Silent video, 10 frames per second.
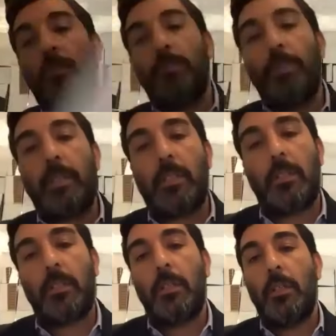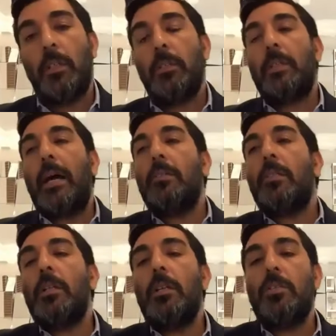of bliss,
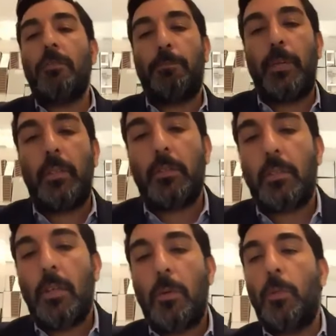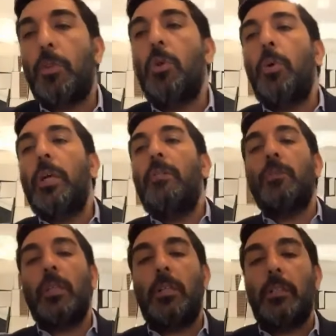thousand years of peace with no
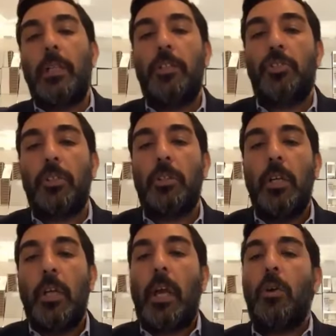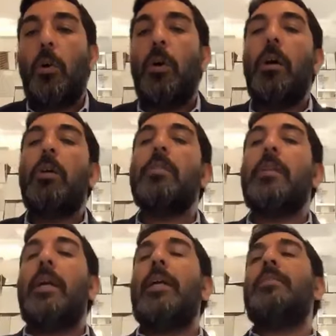evil inclination, and all our
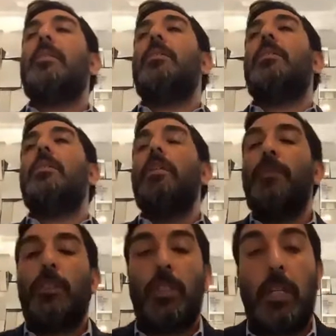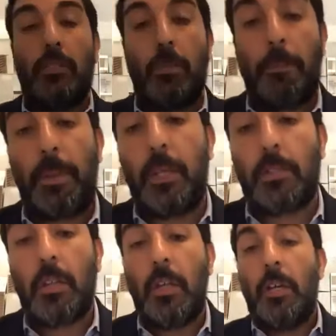ancestors living together in
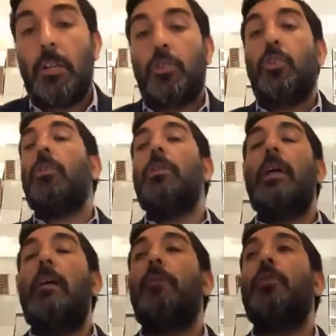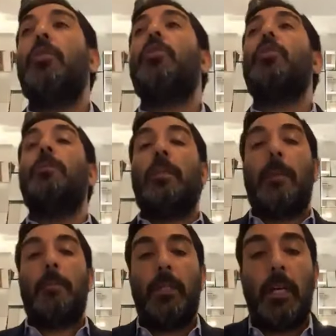peace, a Torah life with the third Bet
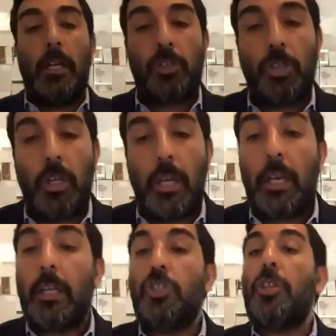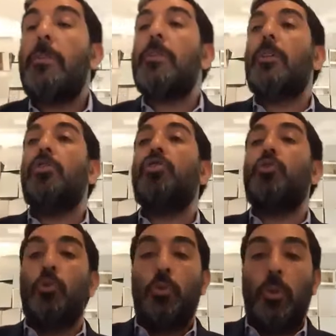HaMikdash, and Hashem is our
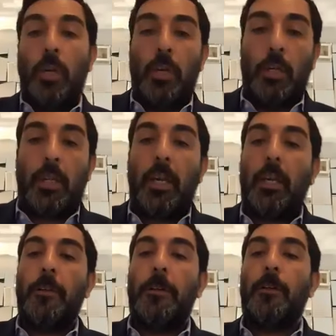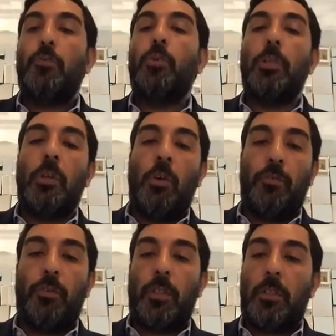true King ruling
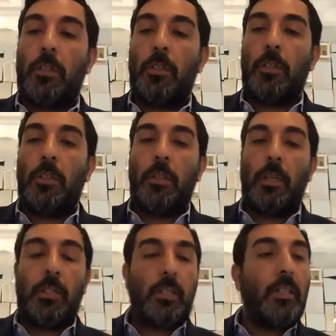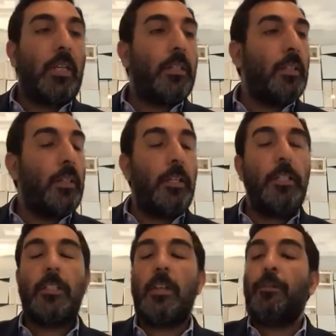over us. As it says in
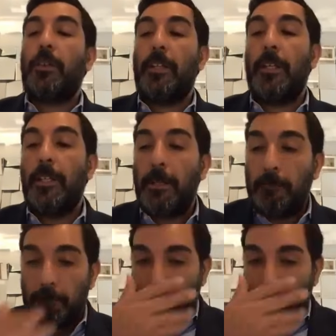the Sefer Tehillim,